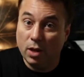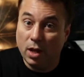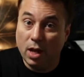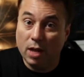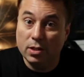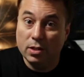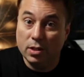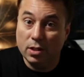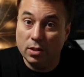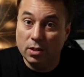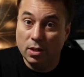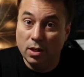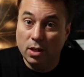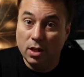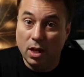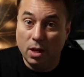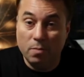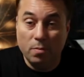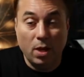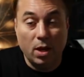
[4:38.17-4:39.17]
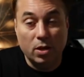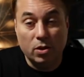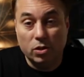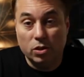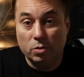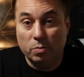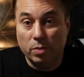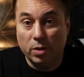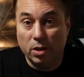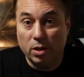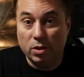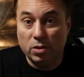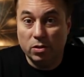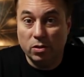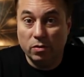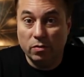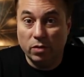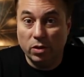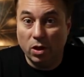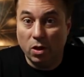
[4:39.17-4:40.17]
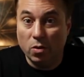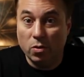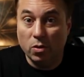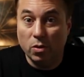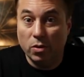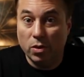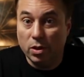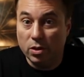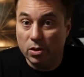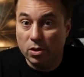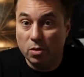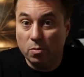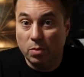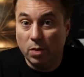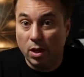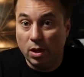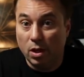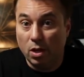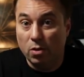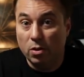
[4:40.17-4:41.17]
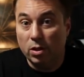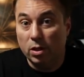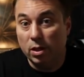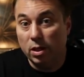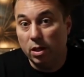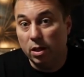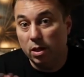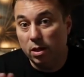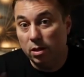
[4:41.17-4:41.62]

as in it may just be a sort of a local thing that you play locally,